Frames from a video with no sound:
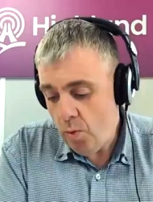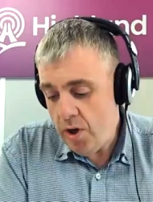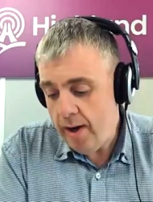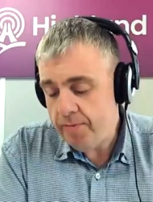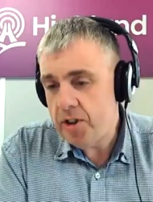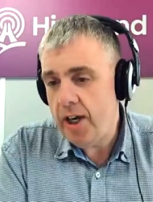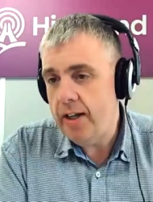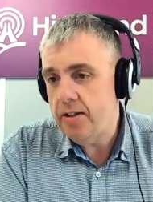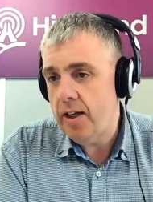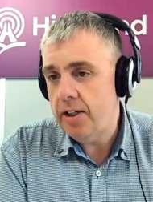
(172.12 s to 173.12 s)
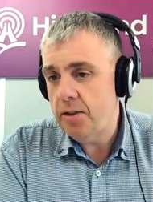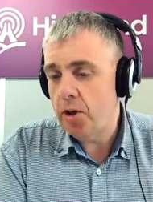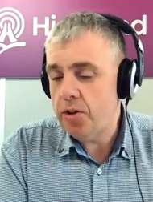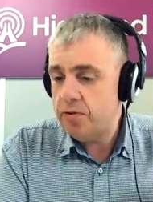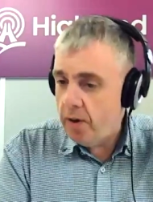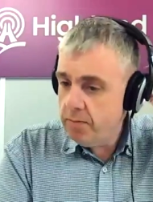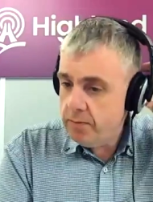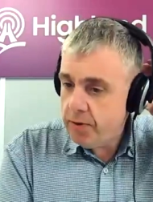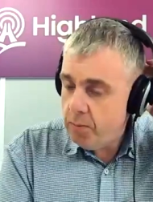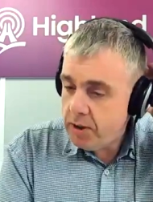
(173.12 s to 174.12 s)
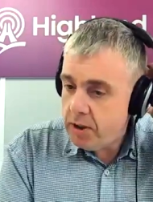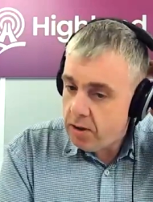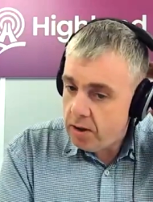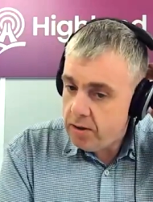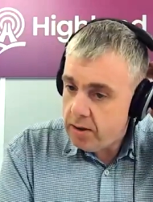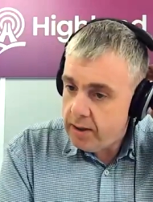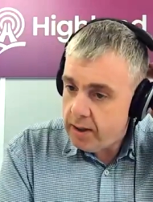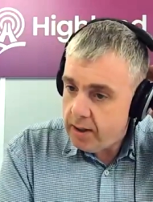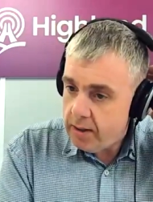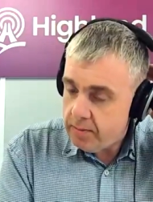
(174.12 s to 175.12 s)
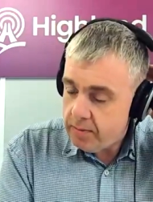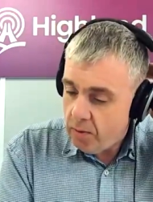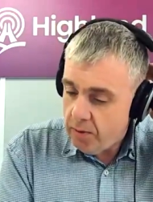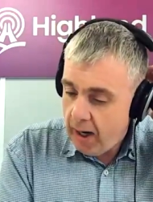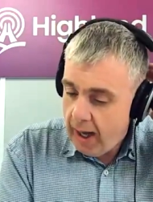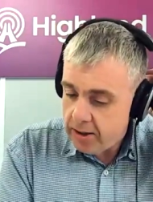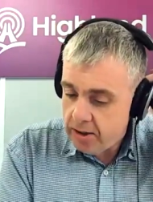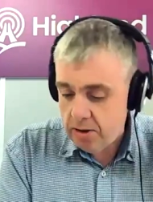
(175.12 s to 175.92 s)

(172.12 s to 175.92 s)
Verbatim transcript: Will you have to change things much from from what you've done in the over the last,